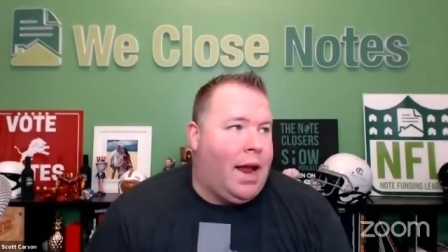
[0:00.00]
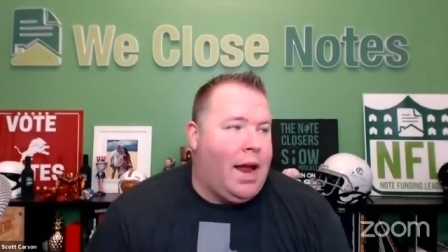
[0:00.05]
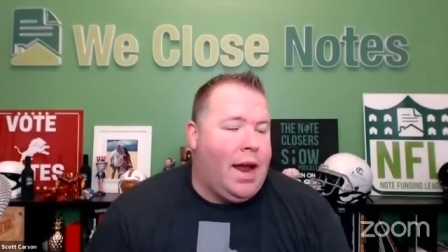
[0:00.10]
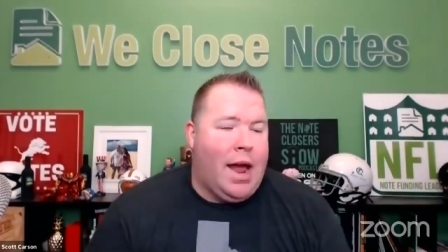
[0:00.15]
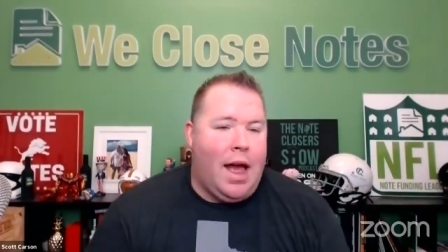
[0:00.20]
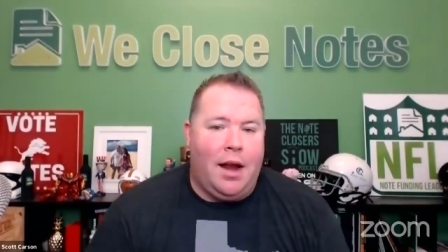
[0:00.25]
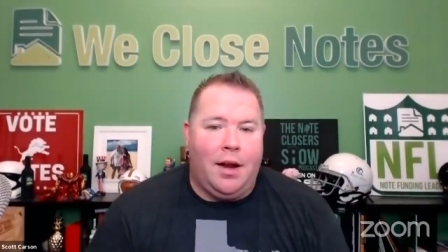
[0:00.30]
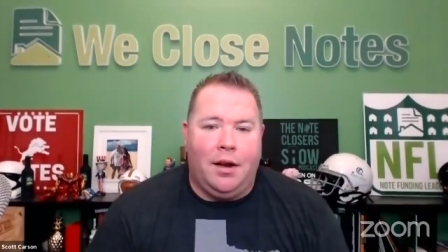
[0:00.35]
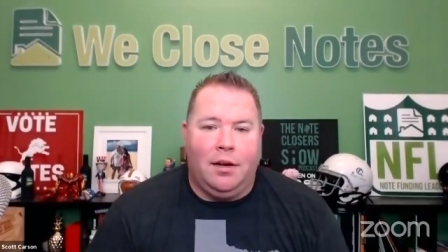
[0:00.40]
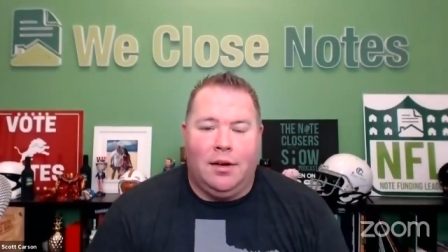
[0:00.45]
hey,
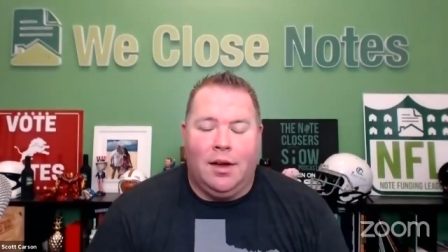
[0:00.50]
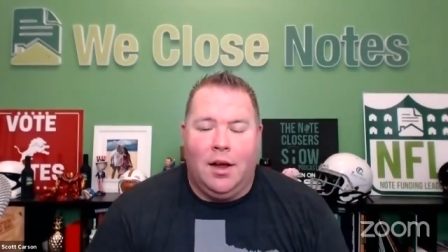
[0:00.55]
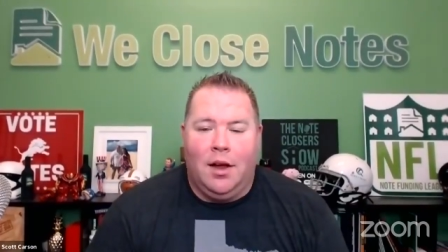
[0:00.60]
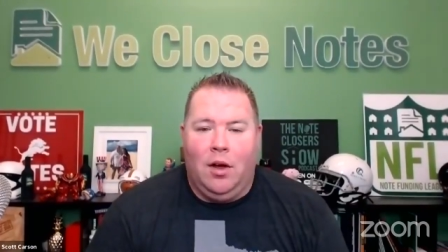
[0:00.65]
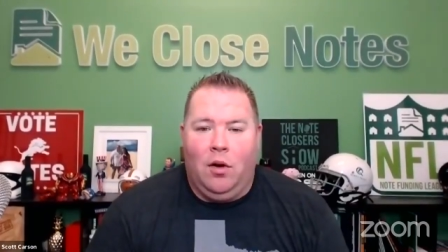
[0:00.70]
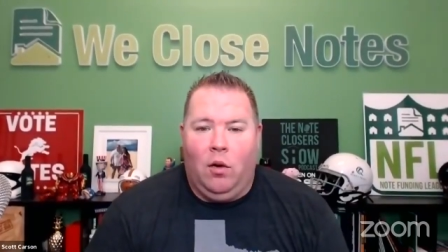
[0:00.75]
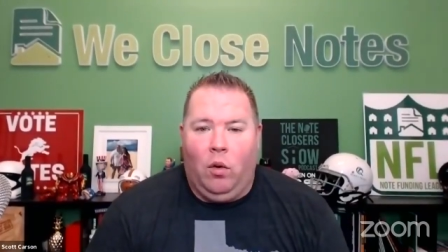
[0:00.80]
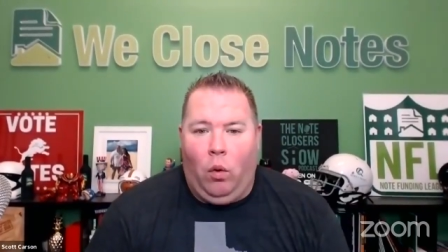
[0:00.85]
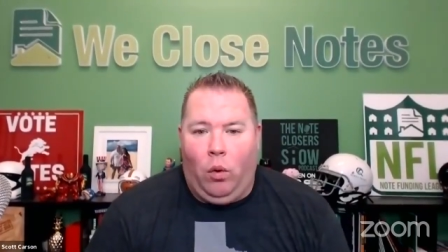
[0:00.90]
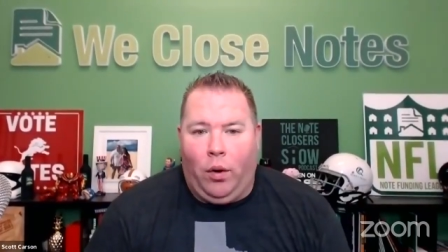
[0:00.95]
how to
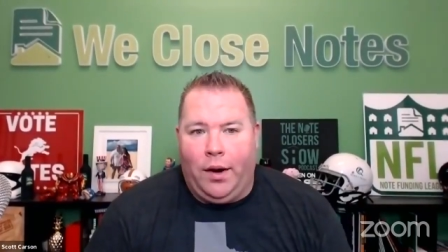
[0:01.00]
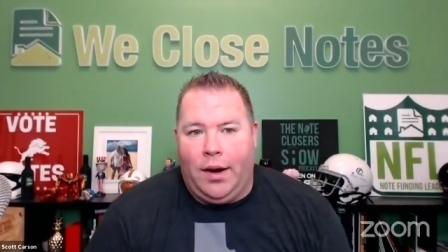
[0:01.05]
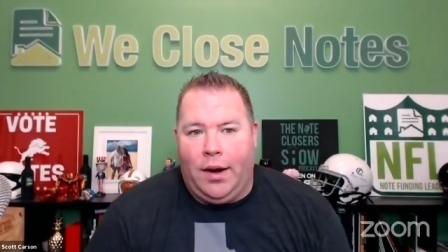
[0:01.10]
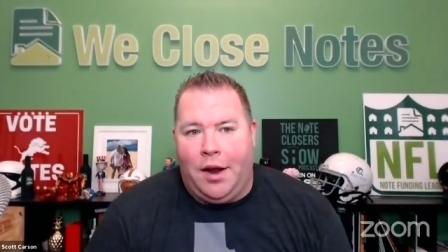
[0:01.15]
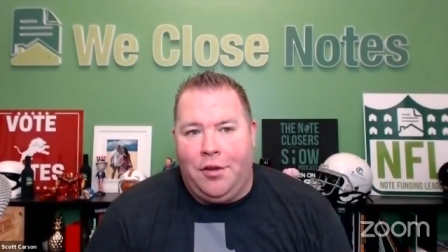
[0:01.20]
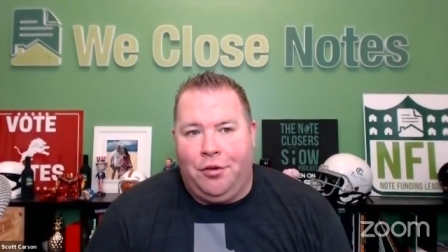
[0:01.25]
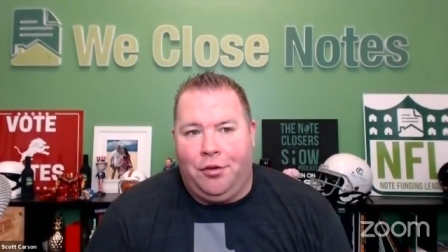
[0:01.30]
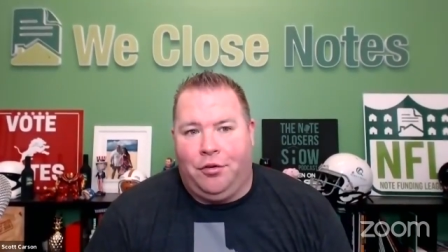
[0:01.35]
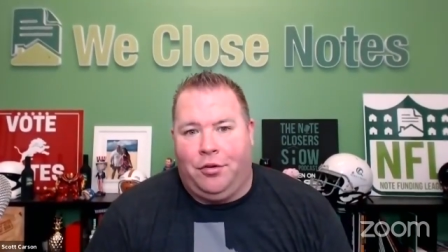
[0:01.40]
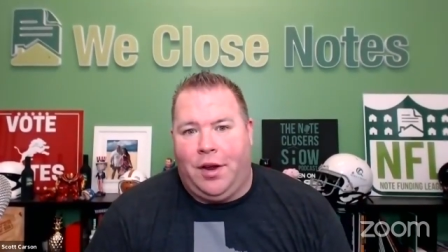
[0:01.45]

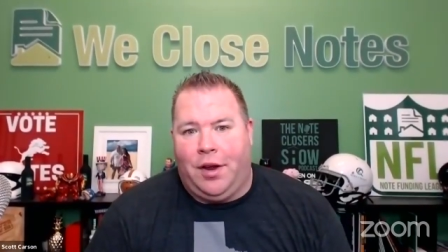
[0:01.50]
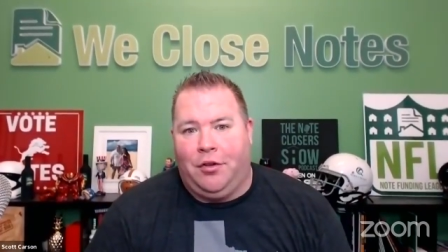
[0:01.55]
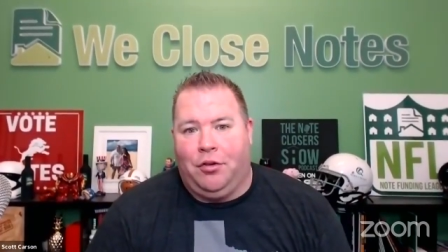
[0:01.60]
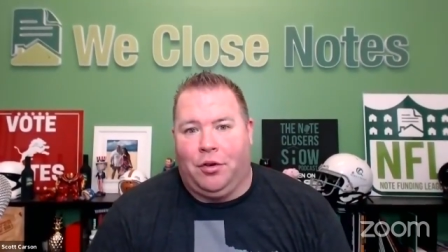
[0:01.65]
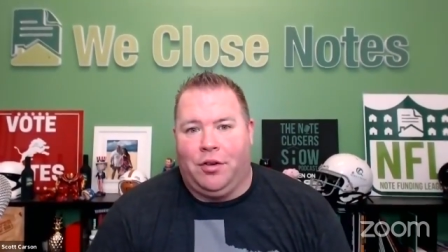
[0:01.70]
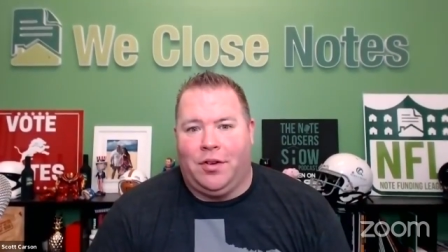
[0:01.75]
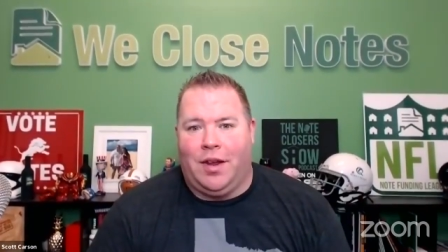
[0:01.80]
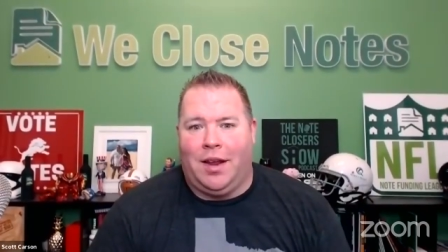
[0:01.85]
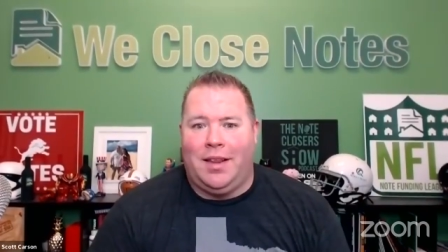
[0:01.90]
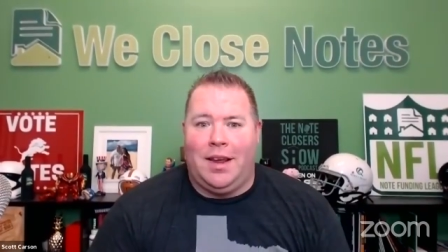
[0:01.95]
organize your schedule
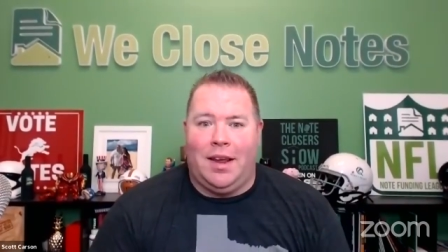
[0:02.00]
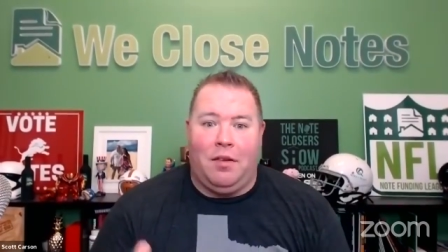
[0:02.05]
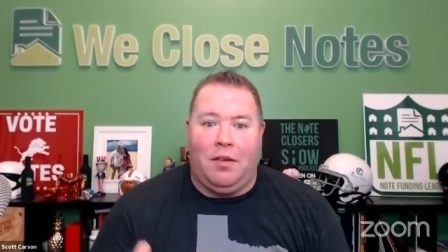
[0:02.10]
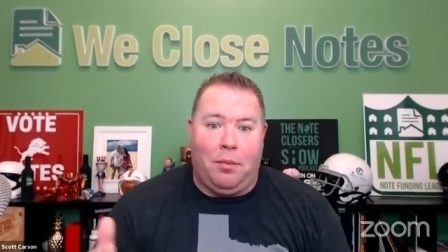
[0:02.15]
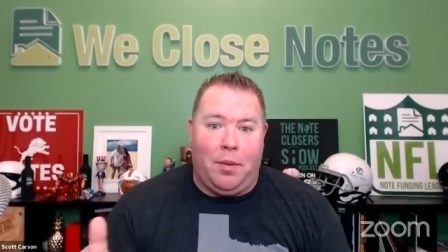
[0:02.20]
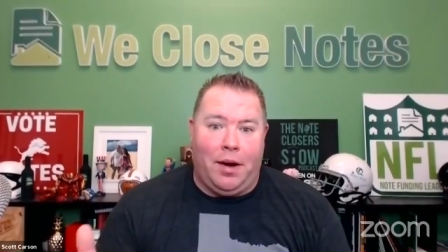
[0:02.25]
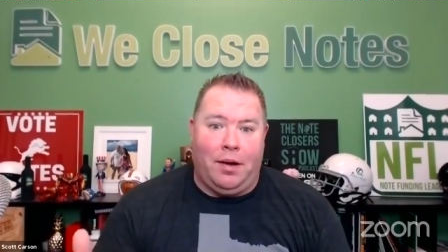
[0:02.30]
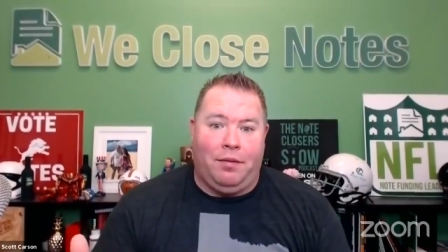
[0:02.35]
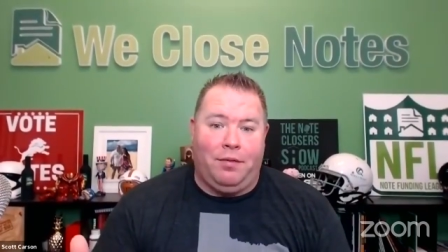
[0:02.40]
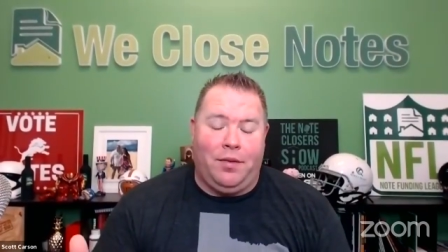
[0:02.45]
because I think
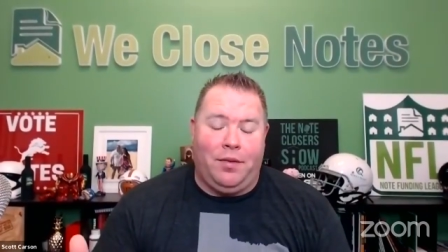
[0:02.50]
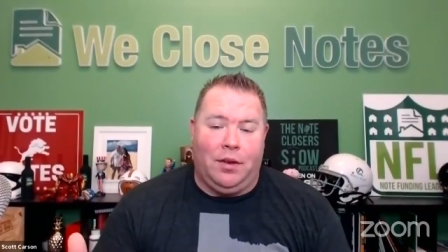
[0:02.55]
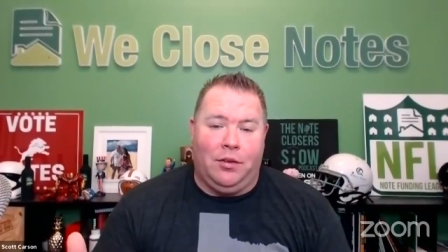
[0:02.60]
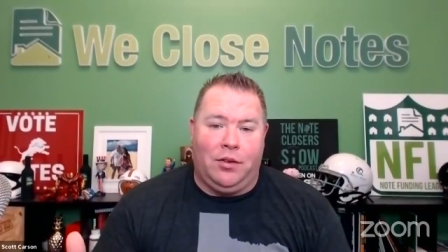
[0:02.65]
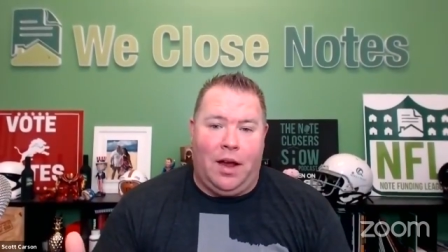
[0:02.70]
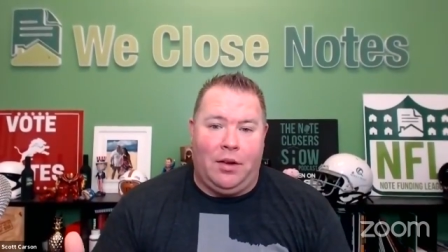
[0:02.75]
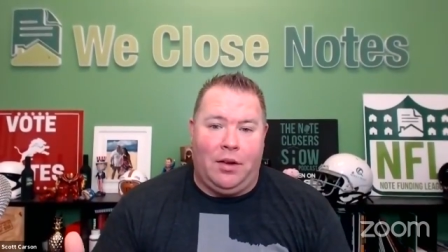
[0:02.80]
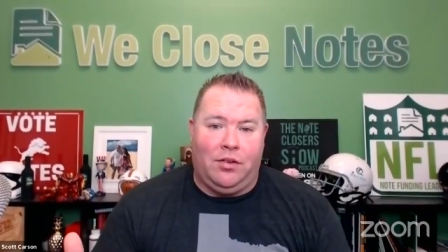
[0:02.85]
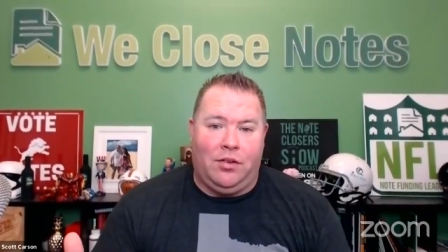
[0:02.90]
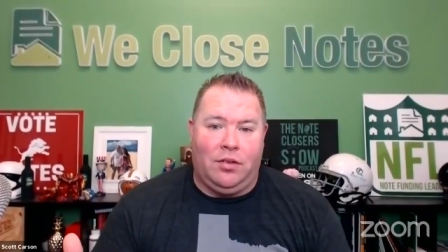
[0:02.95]
everybody
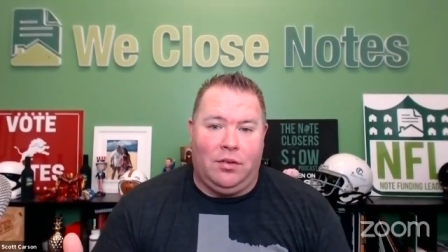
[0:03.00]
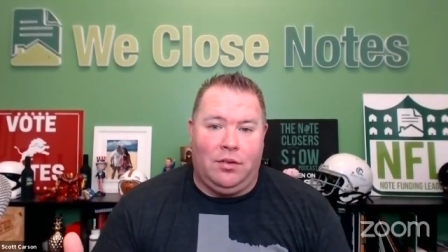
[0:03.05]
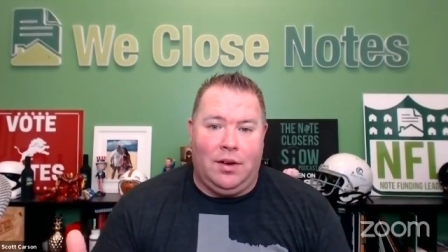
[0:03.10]
feels that